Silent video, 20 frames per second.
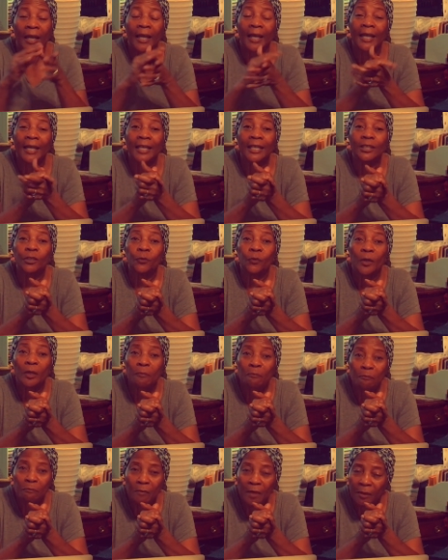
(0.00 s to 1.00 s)
He is
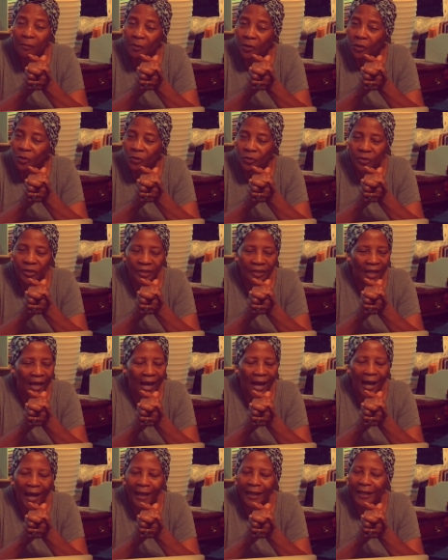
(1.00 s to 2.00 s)
remembering you today.
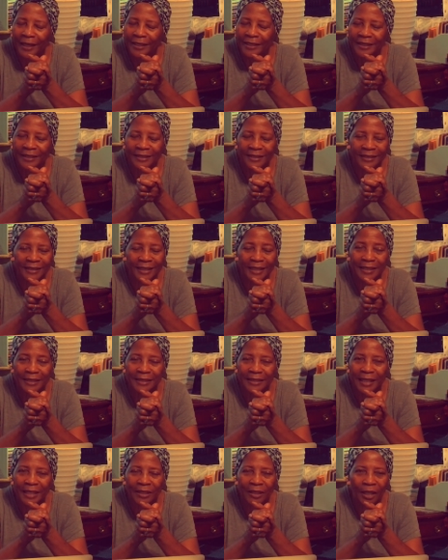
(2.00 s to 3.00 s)
I get a sense
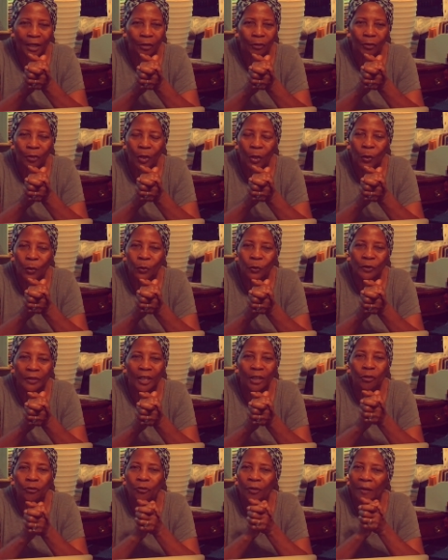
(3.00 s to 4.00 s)
that there are those
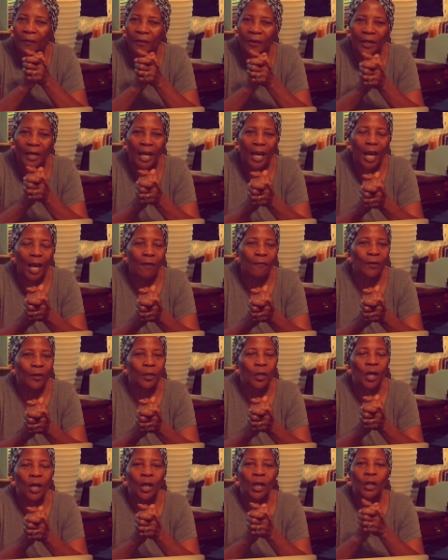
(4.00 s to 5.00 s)
that you have
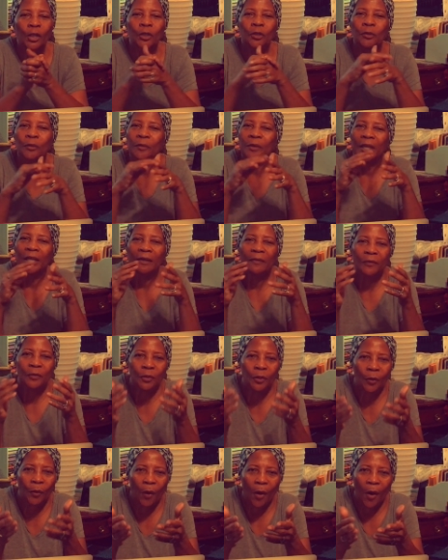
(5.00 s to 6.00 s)
labored, you've
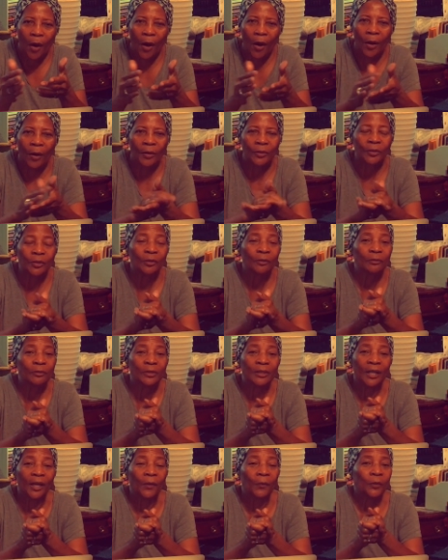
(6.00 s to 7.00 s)
given your all, you've
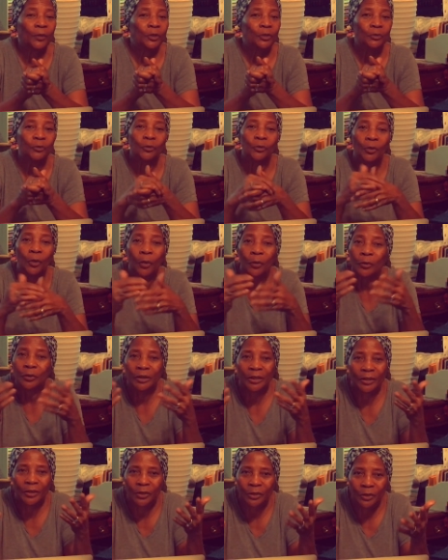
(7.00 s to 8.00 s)
done what you know
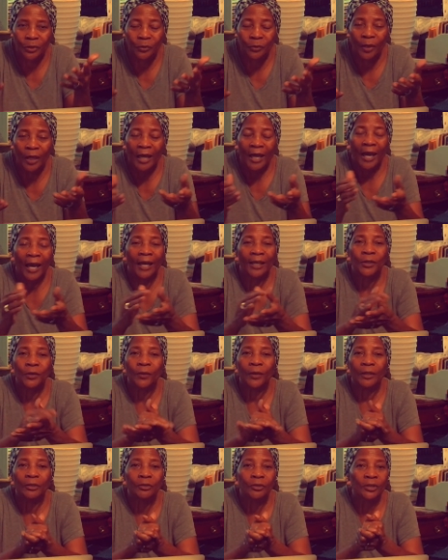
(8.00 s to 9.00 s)
to do, and
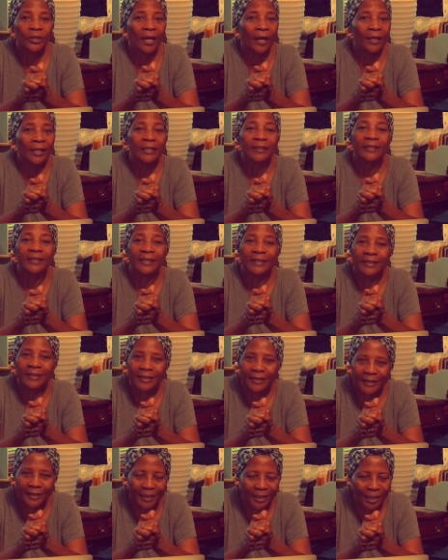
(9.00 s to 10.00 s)
you have done it
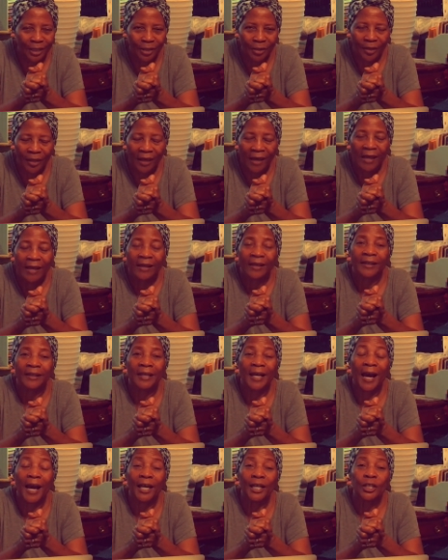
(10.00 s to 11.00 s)
sincerely.
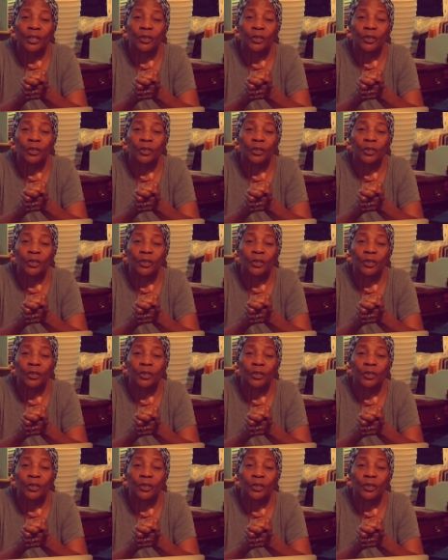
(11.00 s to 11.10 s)
God